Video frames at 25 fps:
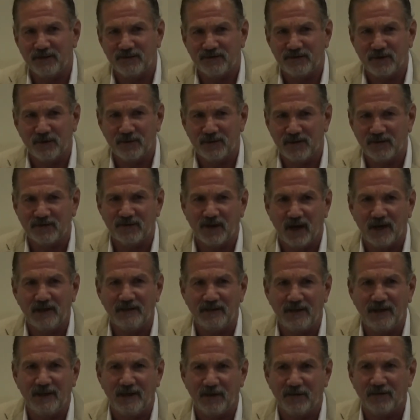So this
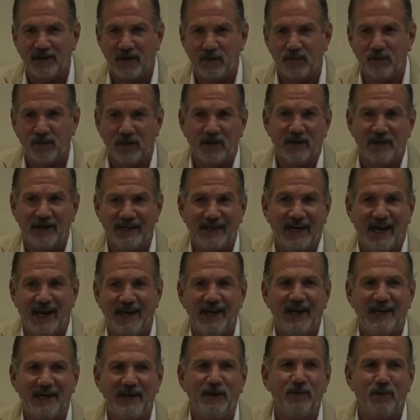idea that we're going to get
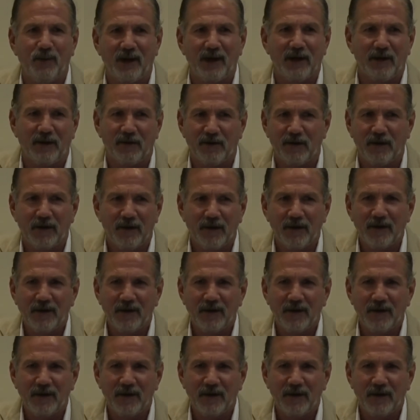anywhere